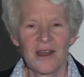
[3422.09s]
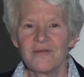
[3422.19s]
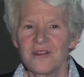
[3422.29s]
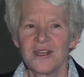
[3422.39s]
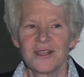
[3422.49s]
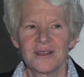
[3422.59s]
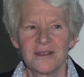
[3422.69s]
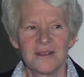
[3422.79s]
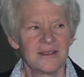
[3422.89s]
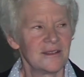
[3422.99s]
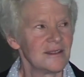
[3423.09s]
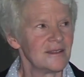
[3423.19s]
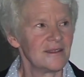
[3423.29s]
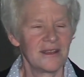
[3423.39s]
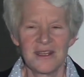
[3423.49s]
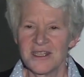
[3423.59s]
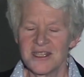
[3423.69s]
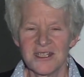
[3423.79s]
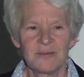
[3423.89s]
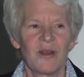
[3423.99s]
comforting, that
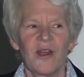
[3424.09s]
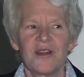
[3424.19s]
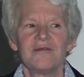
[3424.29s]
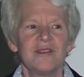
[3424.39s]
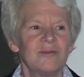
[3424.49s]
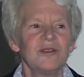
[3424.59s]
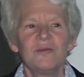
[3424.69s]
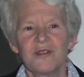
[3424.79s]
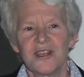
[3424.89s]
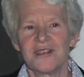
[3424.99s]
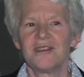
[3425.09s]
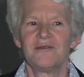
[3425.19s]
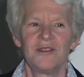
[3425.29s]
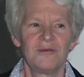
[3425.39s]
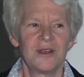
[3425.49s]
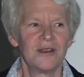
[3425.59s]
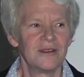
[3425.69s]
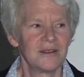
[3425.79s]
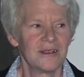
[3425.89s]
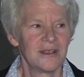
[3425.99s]
this is part of the blueprint, if you
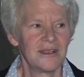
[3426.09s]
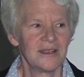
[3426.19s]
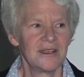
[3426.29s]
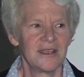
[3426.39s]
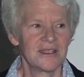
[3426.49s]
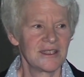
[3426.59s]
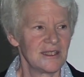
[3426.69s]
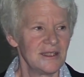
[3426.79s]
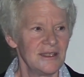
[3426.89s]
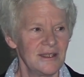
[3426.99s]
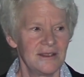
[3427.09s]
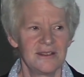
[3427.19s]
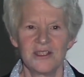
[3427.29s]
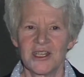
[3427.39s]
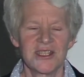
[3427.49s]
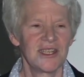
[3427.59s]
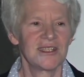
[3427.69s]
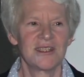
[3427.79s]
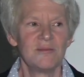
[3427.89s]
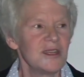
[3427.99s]
will. It's just
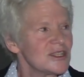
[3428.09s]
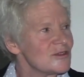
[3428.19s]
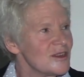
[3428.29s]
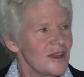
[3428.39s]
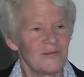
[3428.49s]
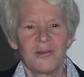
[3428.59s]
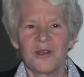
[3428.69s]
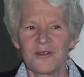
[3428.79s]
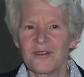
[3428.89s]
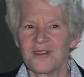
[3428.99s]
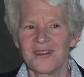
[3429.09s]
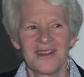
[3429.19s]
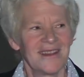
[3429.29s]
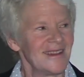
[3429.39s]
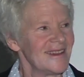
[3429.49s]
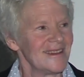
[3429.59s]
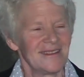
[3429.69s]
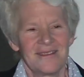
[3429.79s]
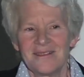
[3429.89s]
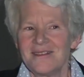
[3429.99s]
as the mystery of birth,
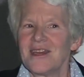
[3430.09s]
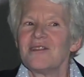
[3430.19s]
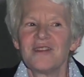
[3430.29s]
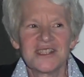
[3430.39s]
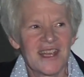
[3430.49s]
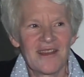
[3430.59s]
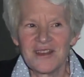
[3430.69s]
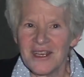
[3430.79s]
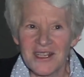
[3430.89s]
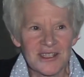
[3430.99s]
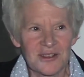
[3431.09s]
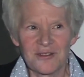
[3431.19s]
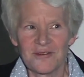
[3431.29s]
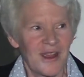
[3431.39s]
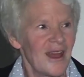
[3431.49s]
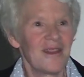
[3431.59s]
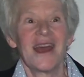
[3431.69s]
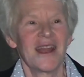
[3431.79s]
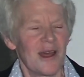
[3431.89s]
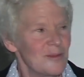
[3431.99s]
none of us have an answer for how
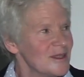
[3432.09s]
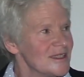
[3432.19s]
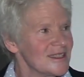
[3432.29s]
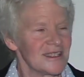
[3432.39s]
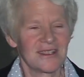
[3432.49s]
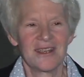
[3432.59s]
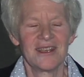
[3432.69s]
that happens.